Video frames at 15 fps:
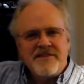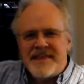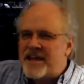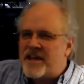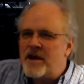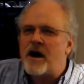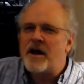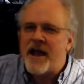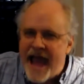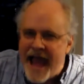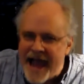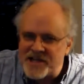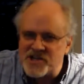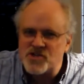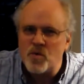that God
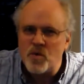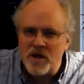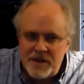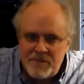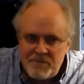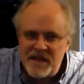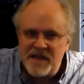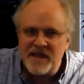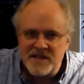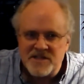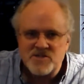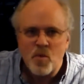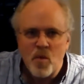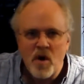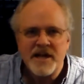actually
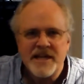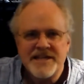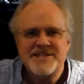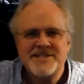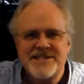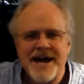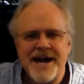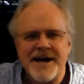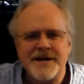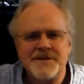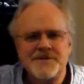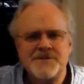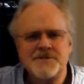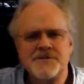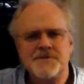means what he
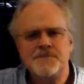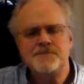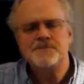says.